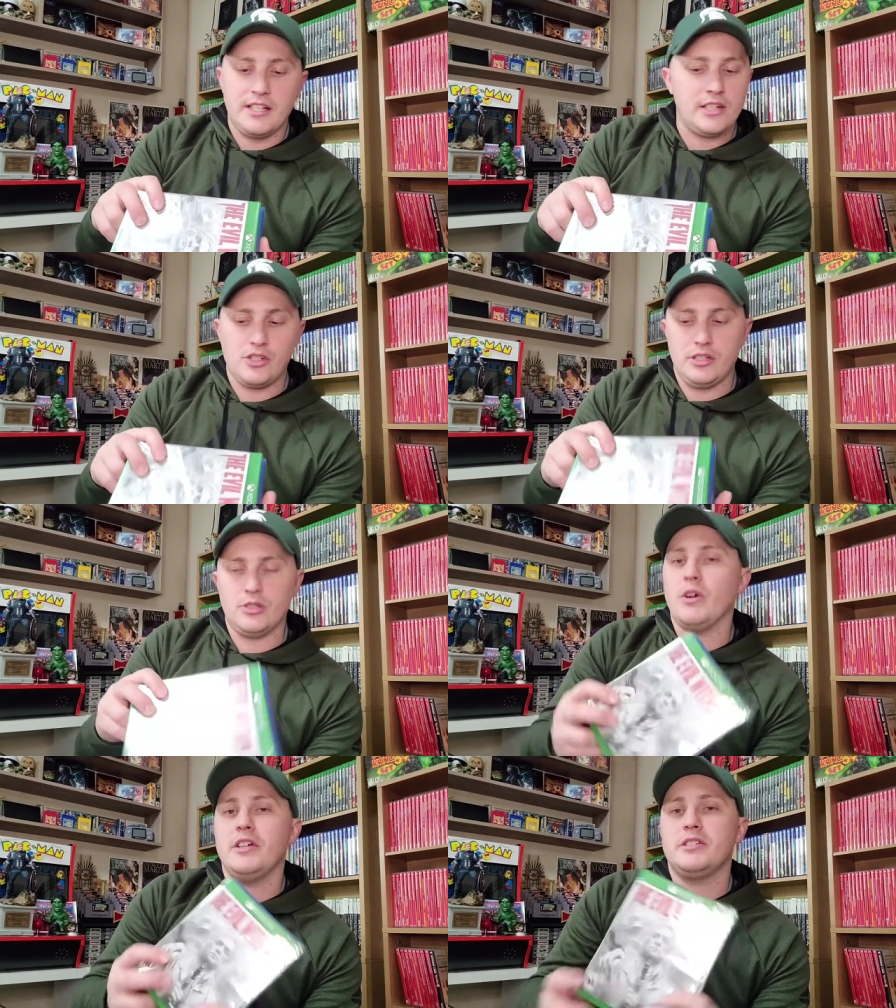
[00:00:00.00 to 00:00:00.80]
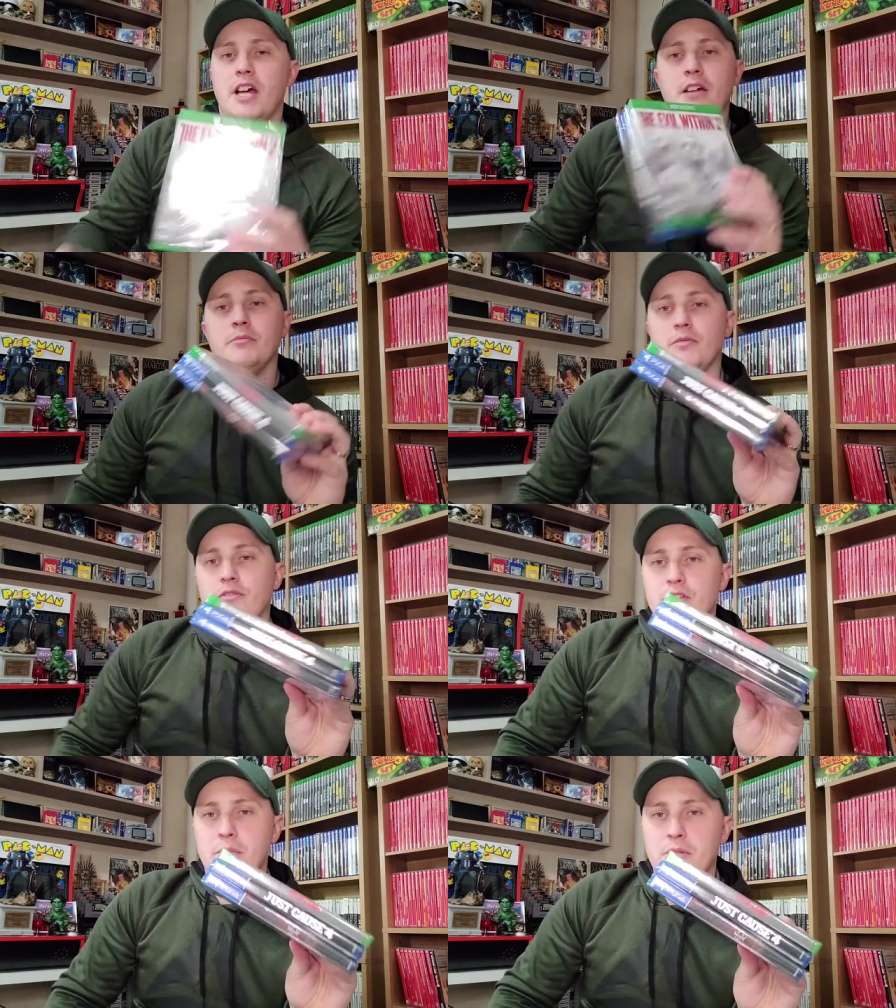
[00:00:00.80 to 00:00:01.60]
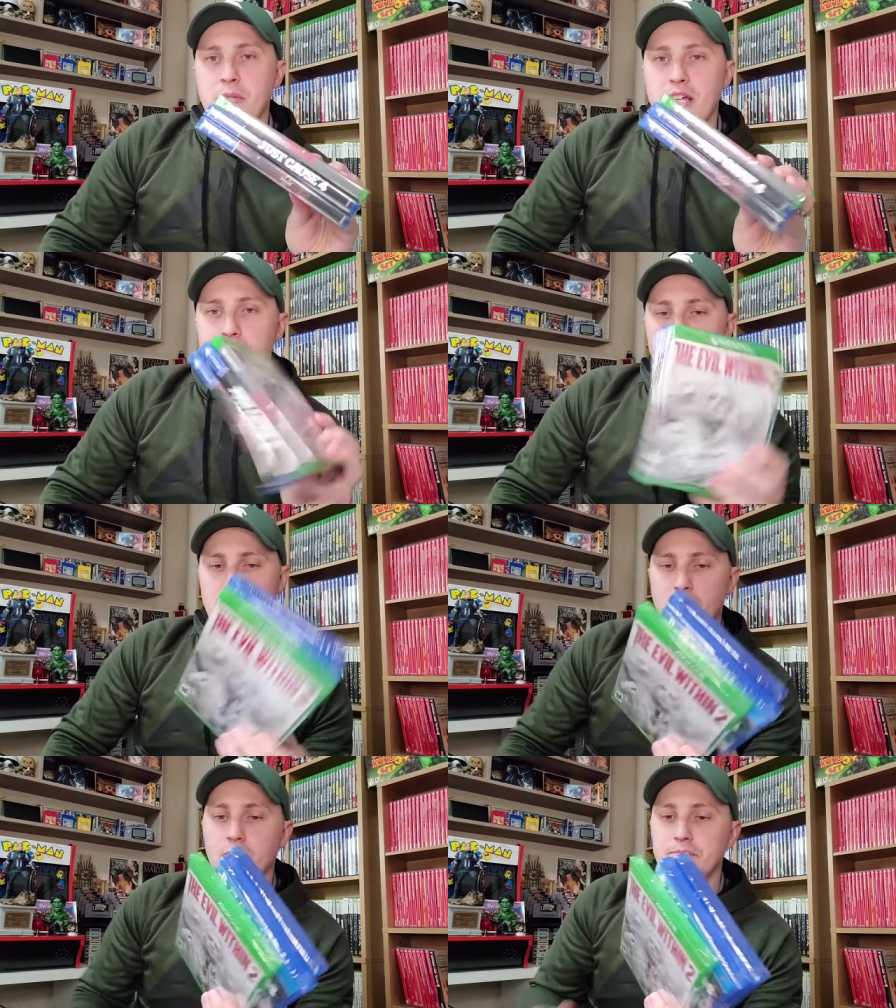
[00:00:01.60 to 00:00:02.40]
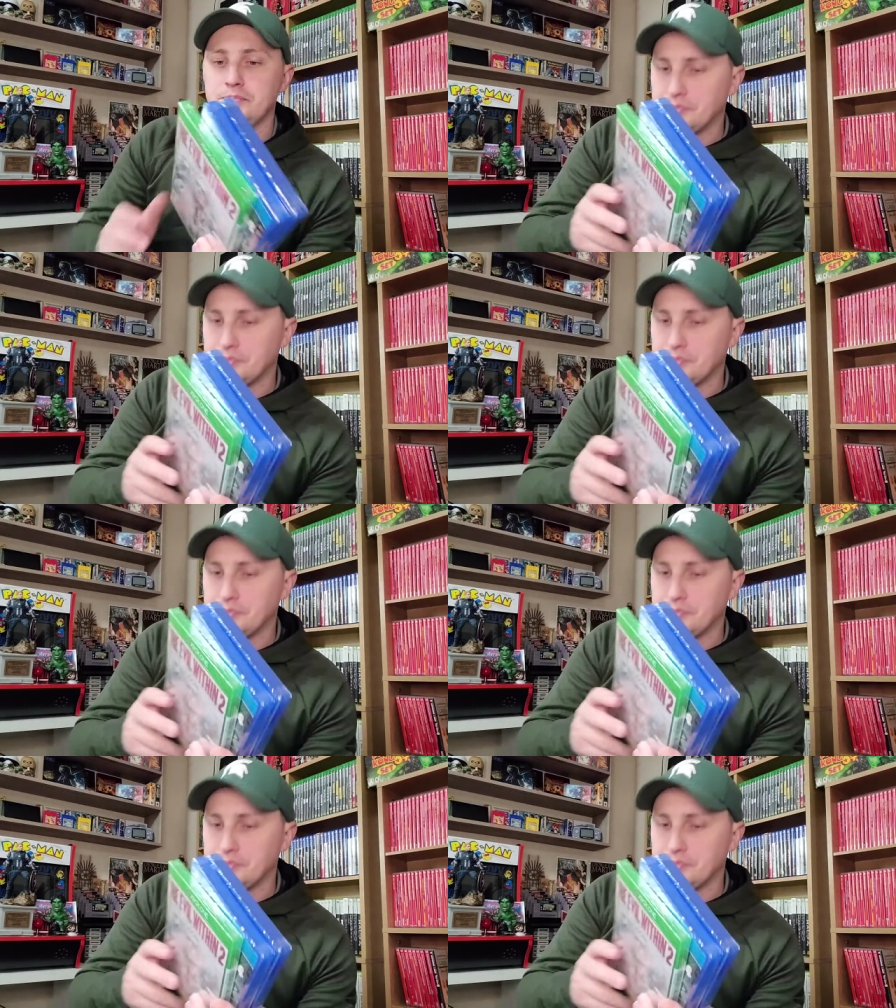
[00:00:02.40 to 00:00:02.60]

to catch it at the right time for them to be on sale.